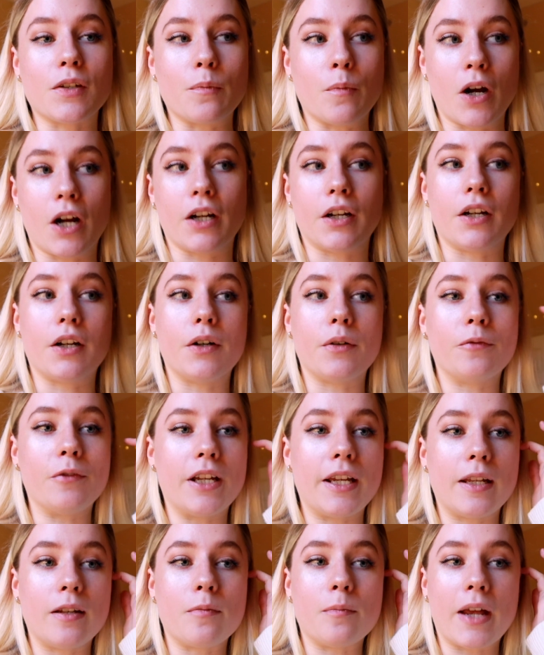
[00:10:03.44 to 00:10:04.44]
tomorrow
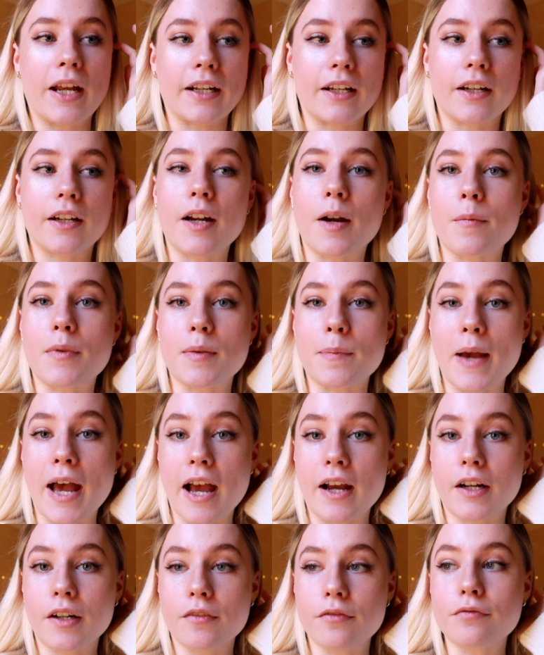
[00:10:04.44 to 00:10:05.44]
when Becca comes
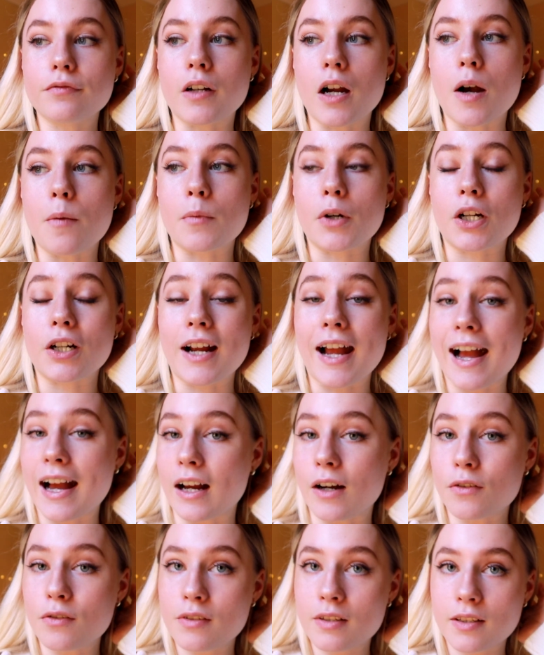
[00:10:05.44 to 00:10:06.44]
back from her
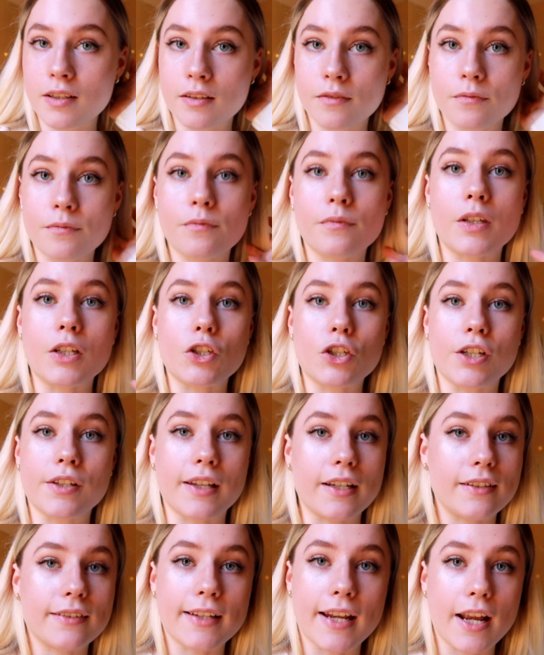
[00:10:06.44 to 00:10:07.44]
house that she's
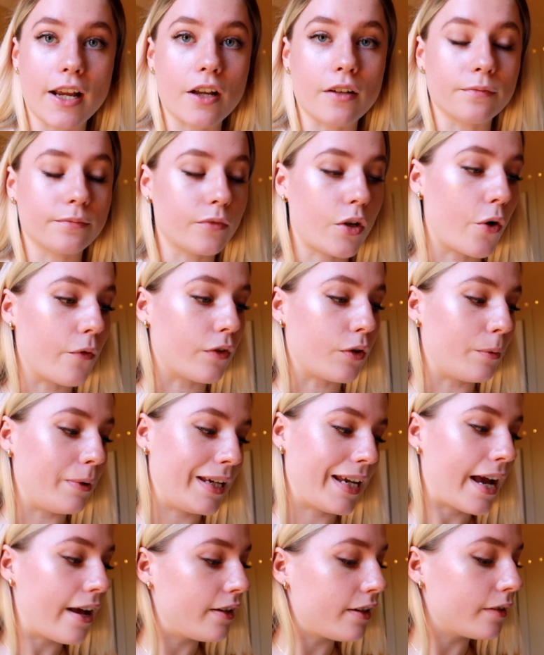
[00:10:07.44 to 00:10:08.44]
like staying over the
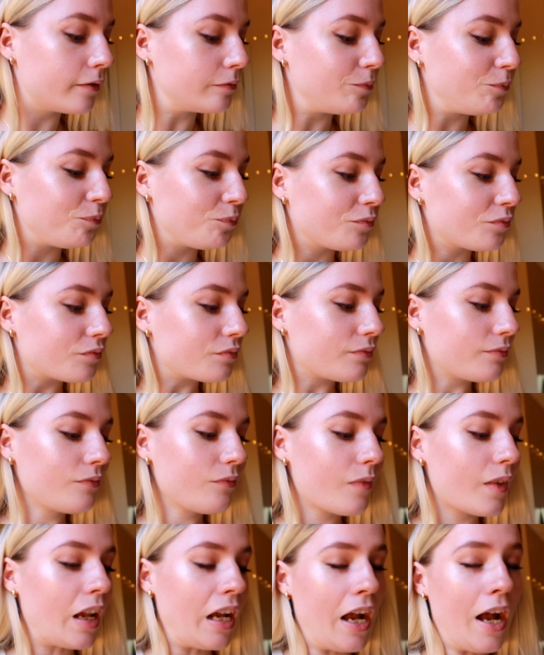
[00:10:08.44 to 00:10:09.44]
weekend.
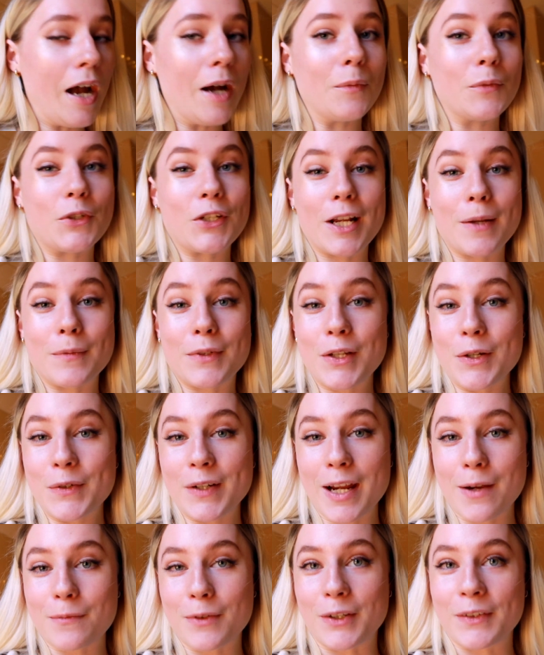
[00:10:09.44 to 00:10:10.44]
Which I'm so
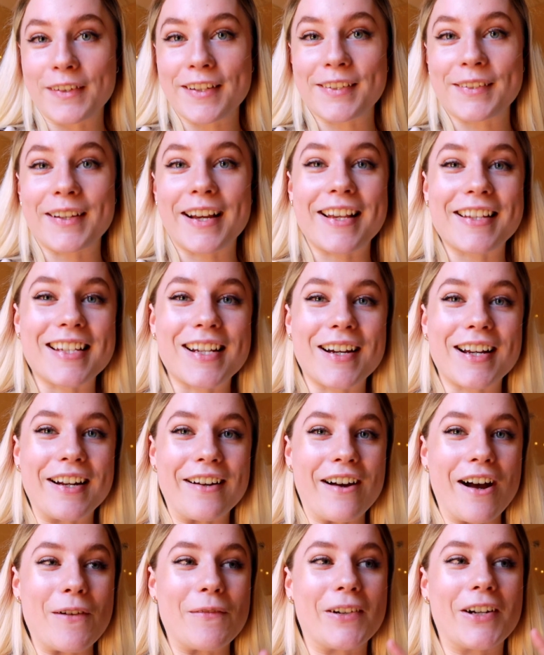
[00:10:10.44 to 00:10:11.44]
grateful because you guys know I
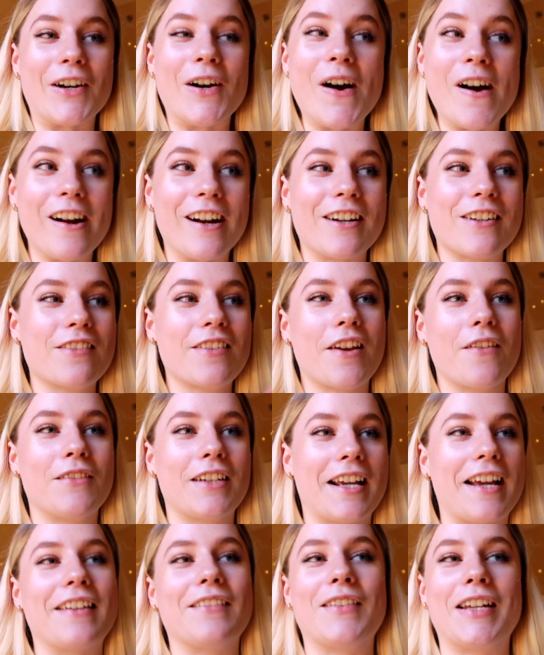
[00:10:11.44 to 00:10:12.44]
don't have a car, so I have to
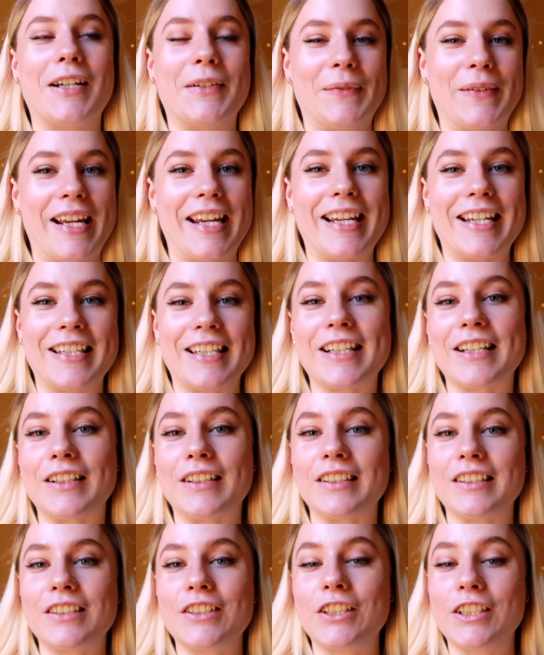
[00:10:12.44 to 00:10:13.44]
kind of like wait
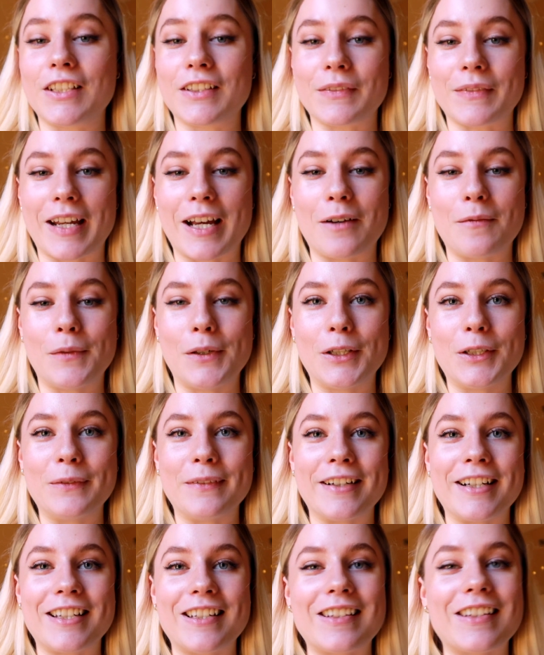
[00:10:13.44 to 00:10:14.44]
until she's available,
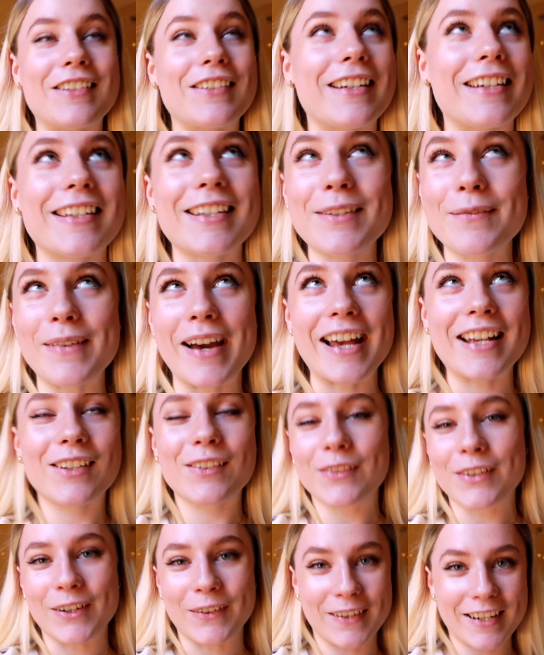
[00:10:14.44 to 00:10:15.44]
which she's the
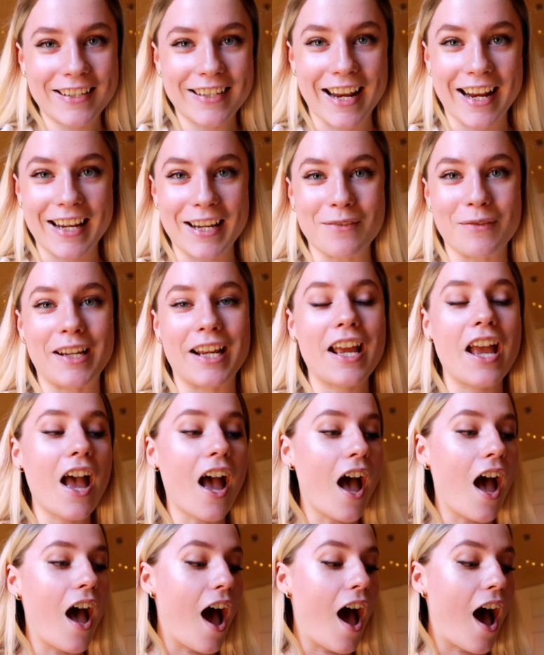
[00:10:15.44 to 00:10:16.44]
best for always taking me.
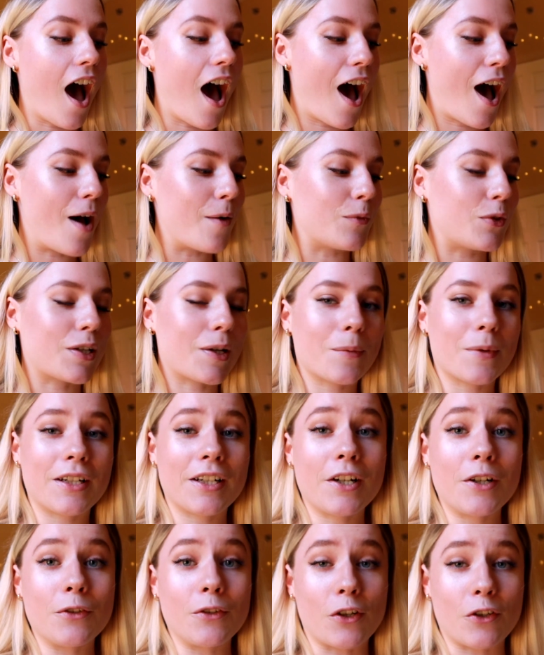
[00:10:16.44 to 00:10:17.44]
So I'm
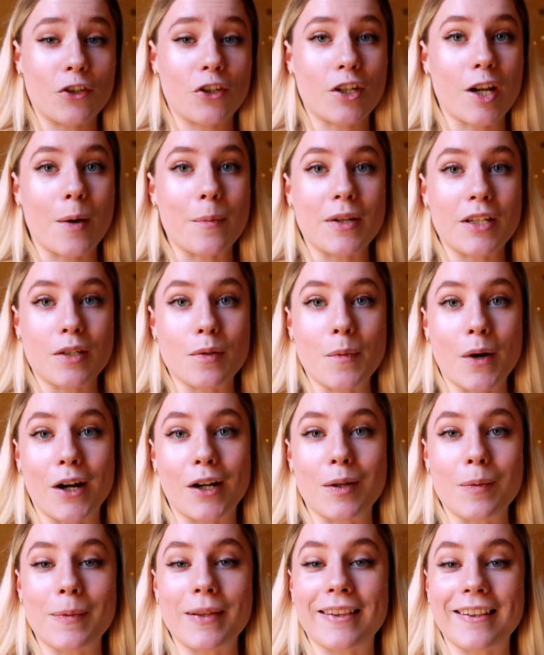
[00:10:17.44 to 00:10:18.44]
gonna go grocery shopping
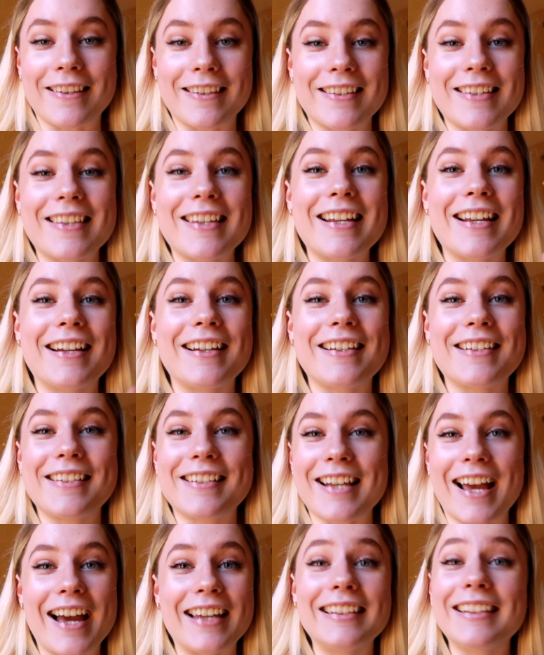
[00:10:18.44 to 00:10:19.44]
tomorrow, but this is the
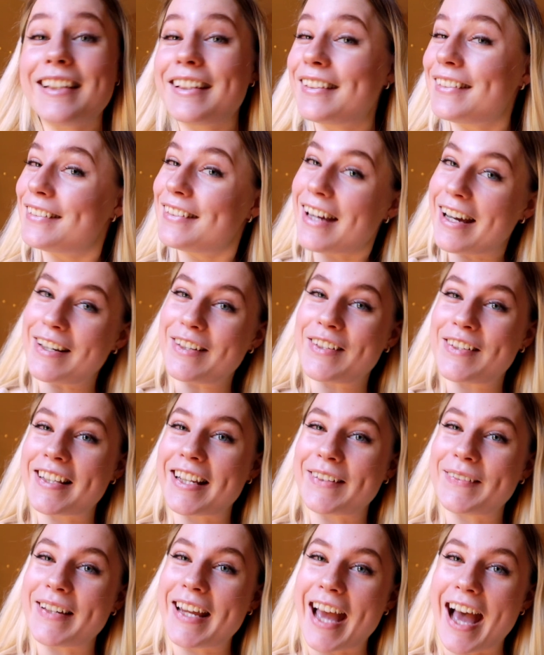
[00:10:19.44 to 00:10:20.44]
sad little lunch
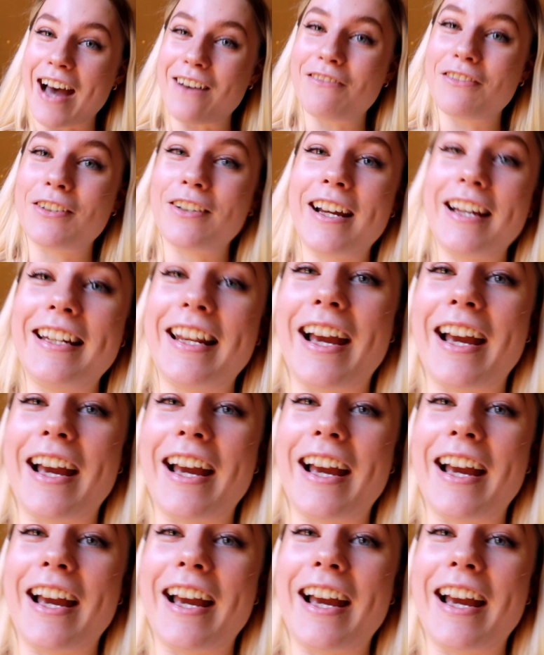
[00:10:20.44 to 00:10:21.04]
that we have for right